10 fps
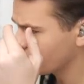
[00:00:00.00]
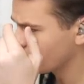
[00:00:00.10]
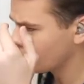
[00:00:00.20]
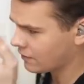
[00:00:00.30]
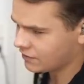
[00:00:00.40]

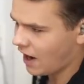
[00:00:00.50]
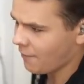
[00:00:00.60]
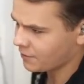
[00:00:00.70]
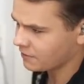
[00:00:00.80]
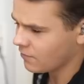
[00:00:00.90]
We
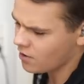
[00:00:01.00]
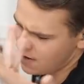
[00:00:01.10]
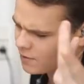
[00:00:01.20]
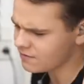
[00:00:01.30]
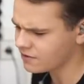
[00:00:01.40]
stopped. Okay,
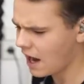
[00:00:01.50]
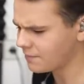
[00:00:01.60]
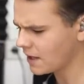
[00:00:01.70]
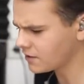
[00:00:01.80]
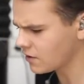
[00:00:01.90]
we
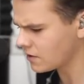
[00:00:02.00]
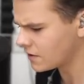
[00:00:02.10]
stopped. That's good to